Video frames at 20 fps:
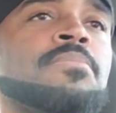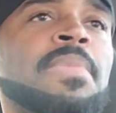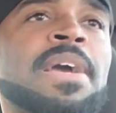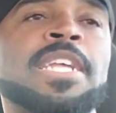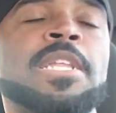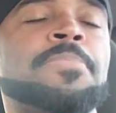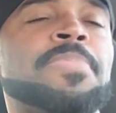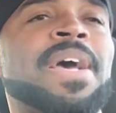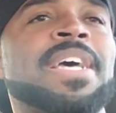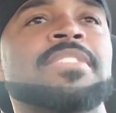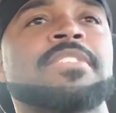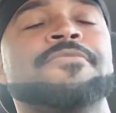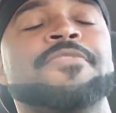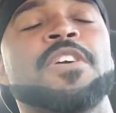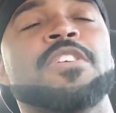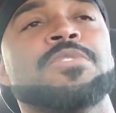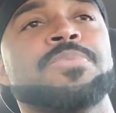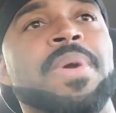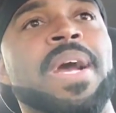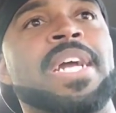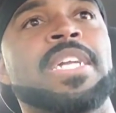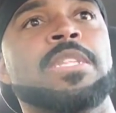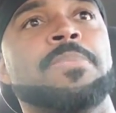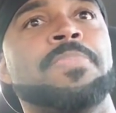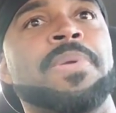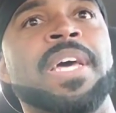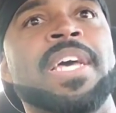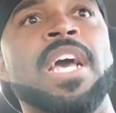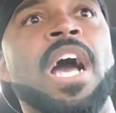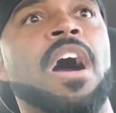Made it past the first round
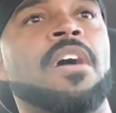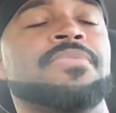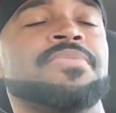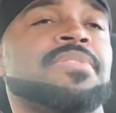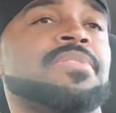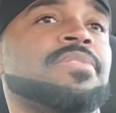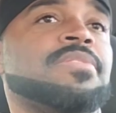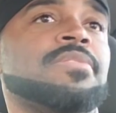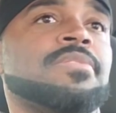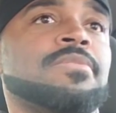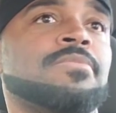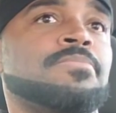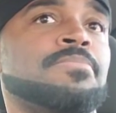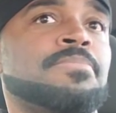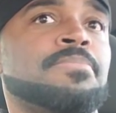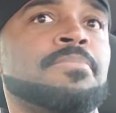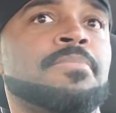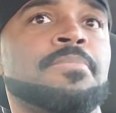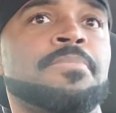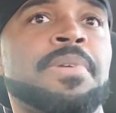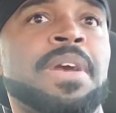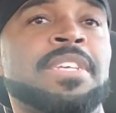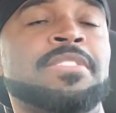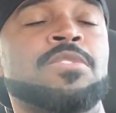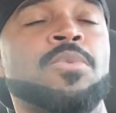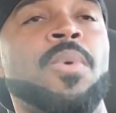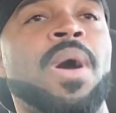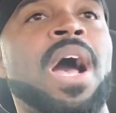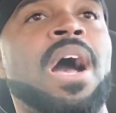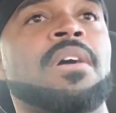of the playoffs.
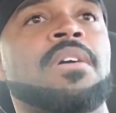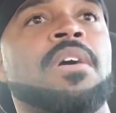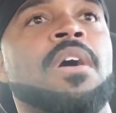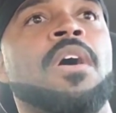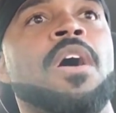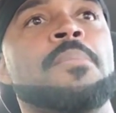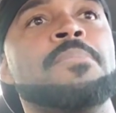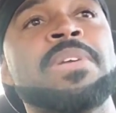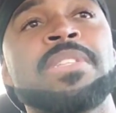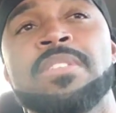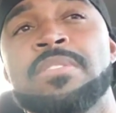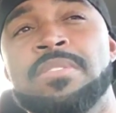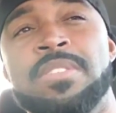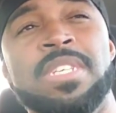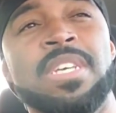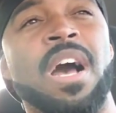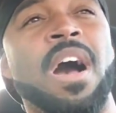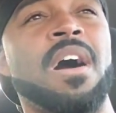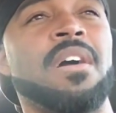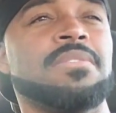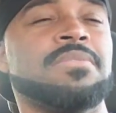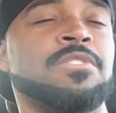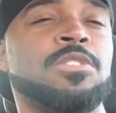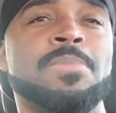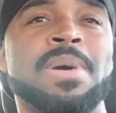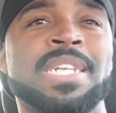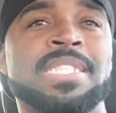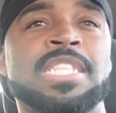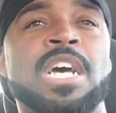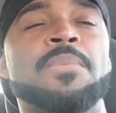Past the wild card. Beat the Seahawks.
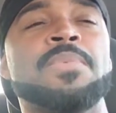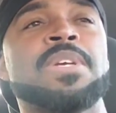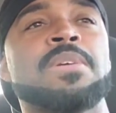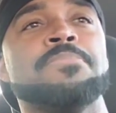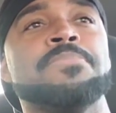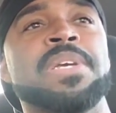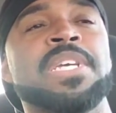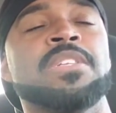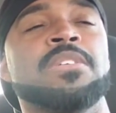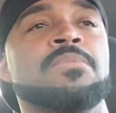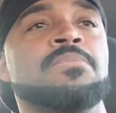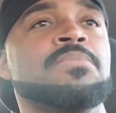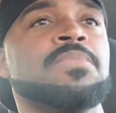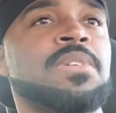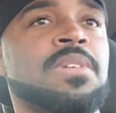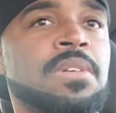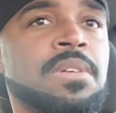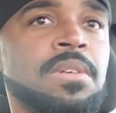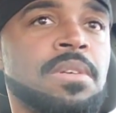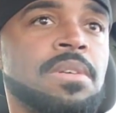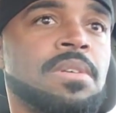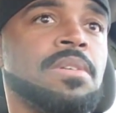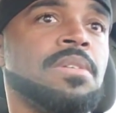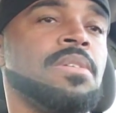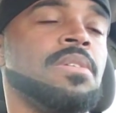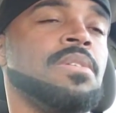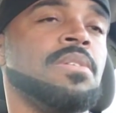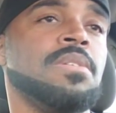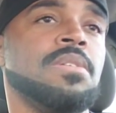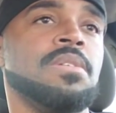Nobody thought we could beat
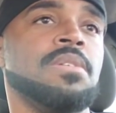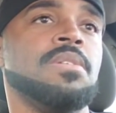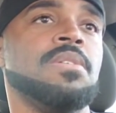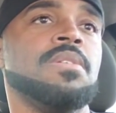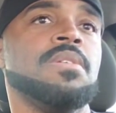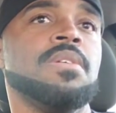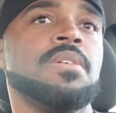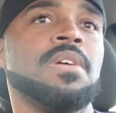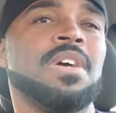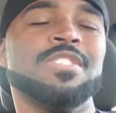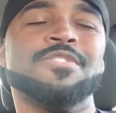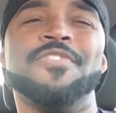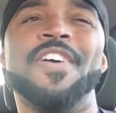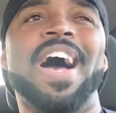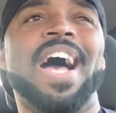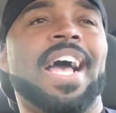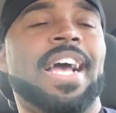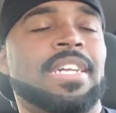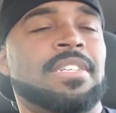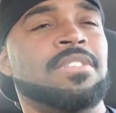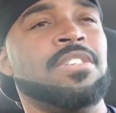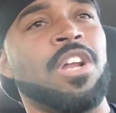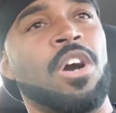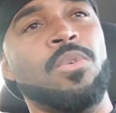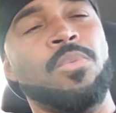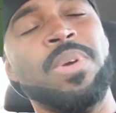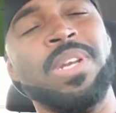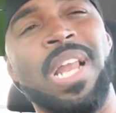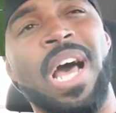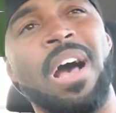them. That's fine. You
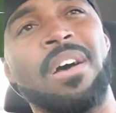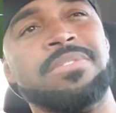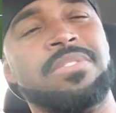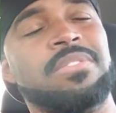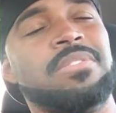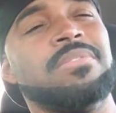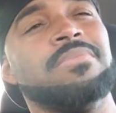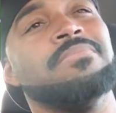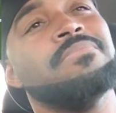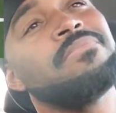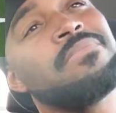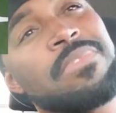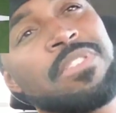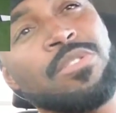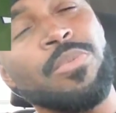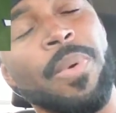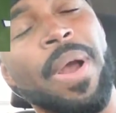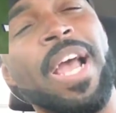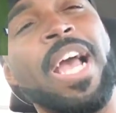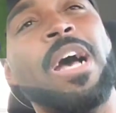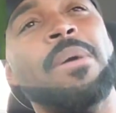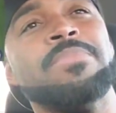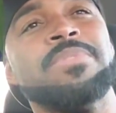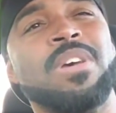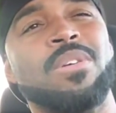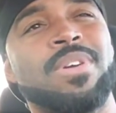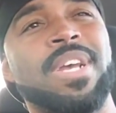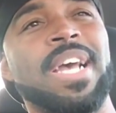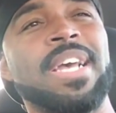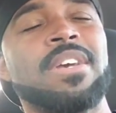know, we lost to the
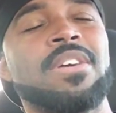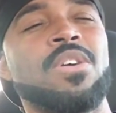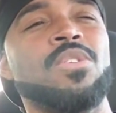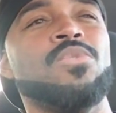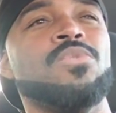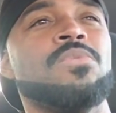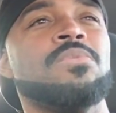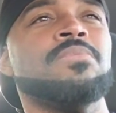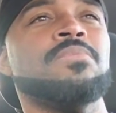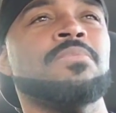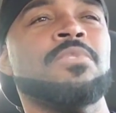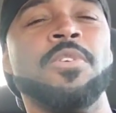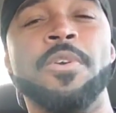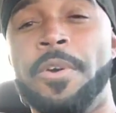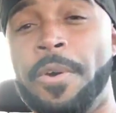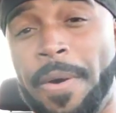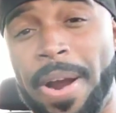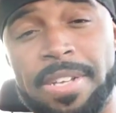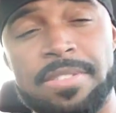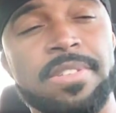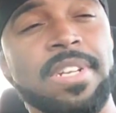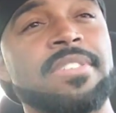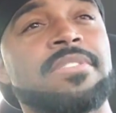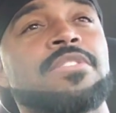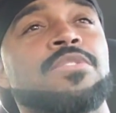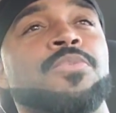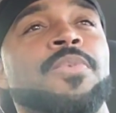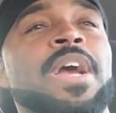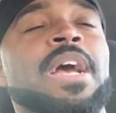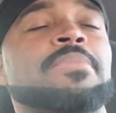Rams. Okay, cool.
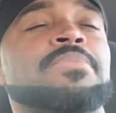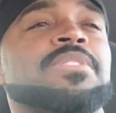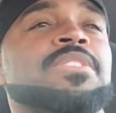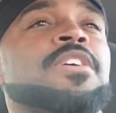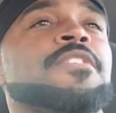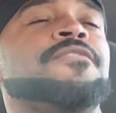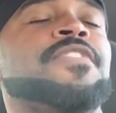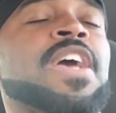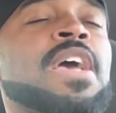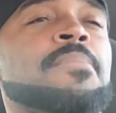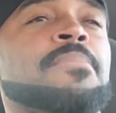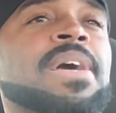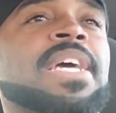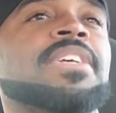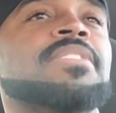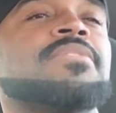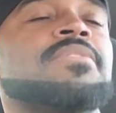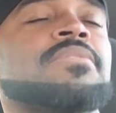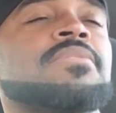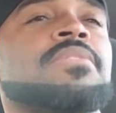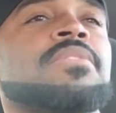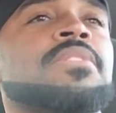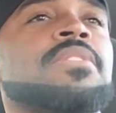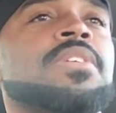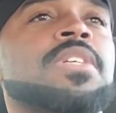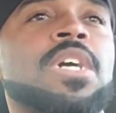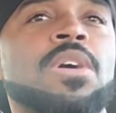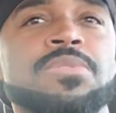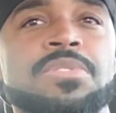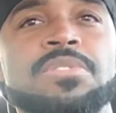Congratulations to the Rams and their fan base.
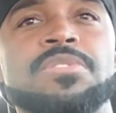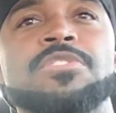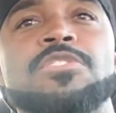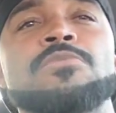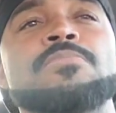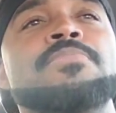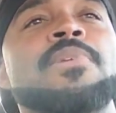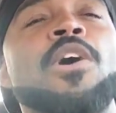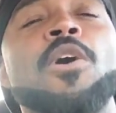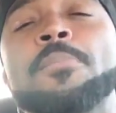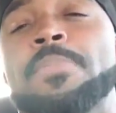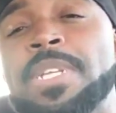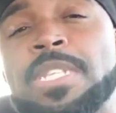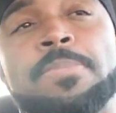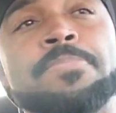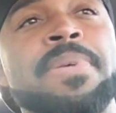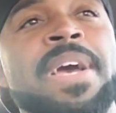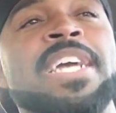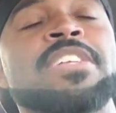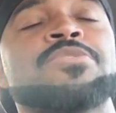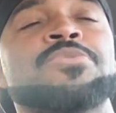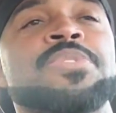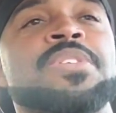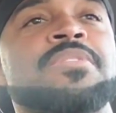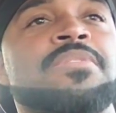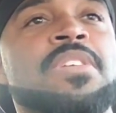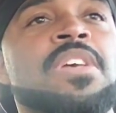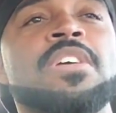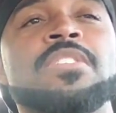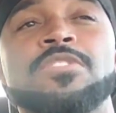Go to the Super Bowl, beat the
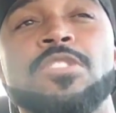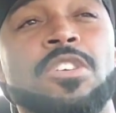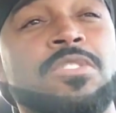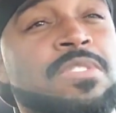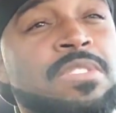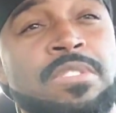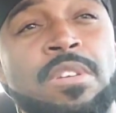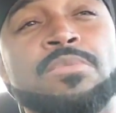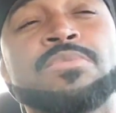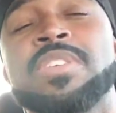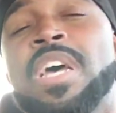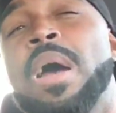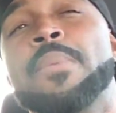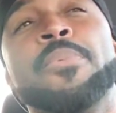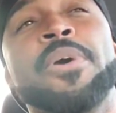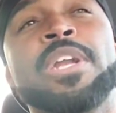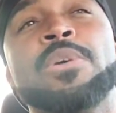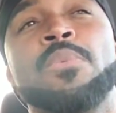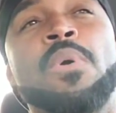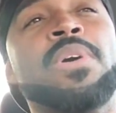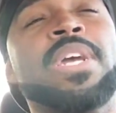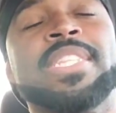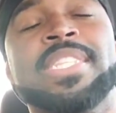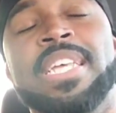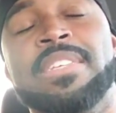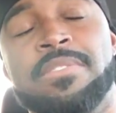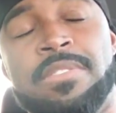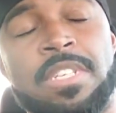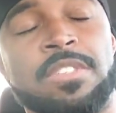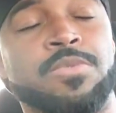Patriots, so Tom Brady won't
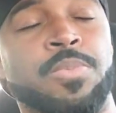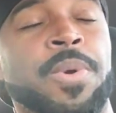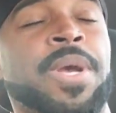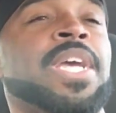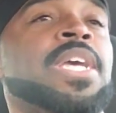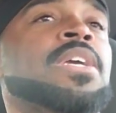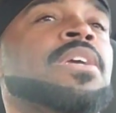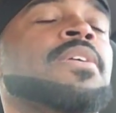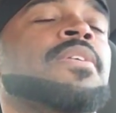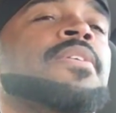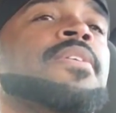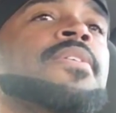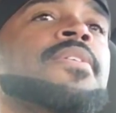get that 6th ring.